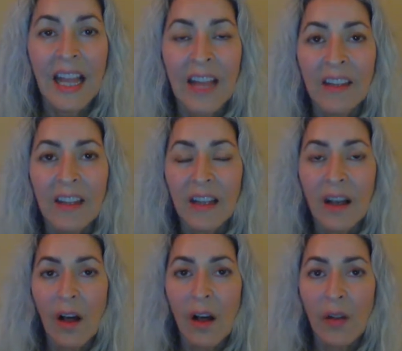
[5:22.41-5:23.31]
And
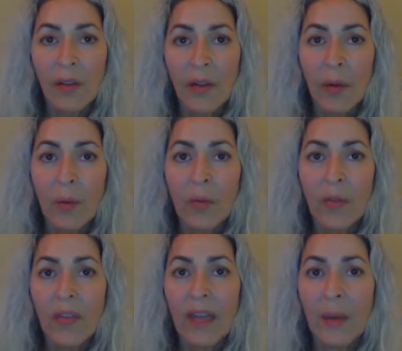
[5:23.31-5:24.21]
although
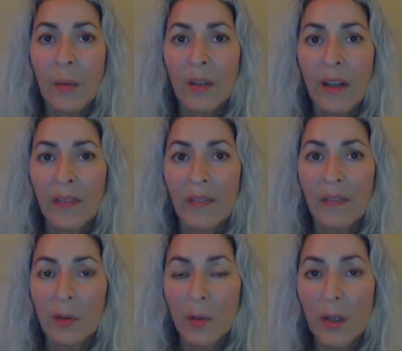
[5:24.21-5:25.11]
they were not
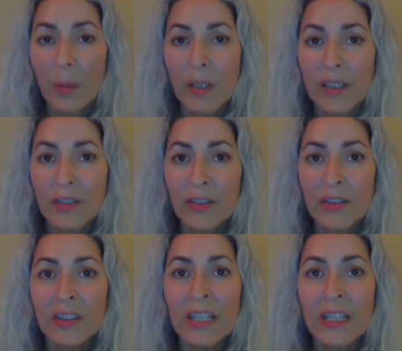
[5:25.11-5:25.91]
trailblazers,